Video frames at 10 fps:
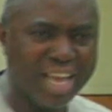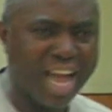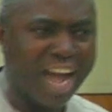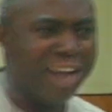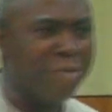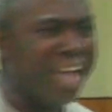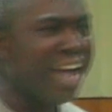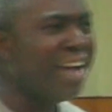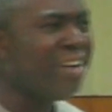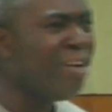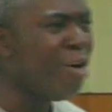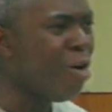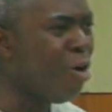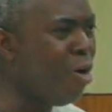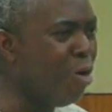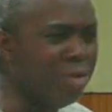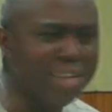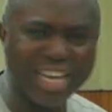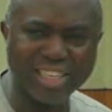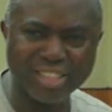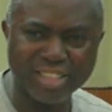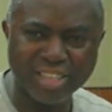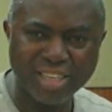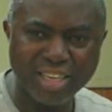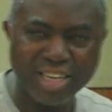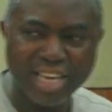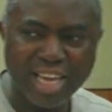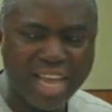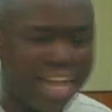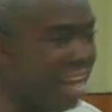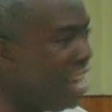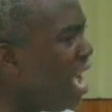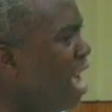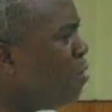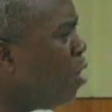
We had wholeness. A life of